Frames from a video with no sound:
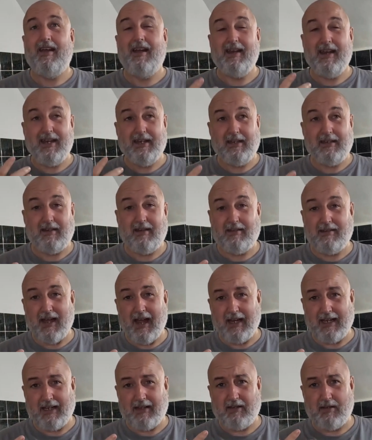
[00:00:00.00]
and then he
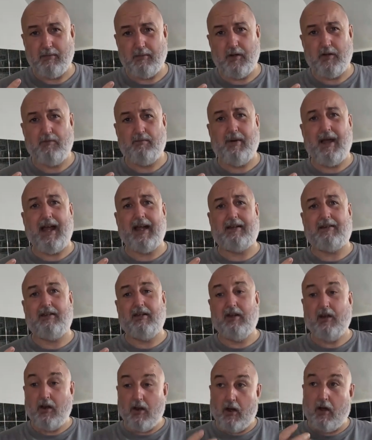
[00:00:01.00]
decided to move back
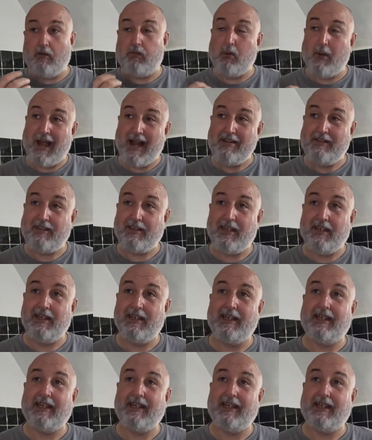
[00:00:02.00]
to the Northwest.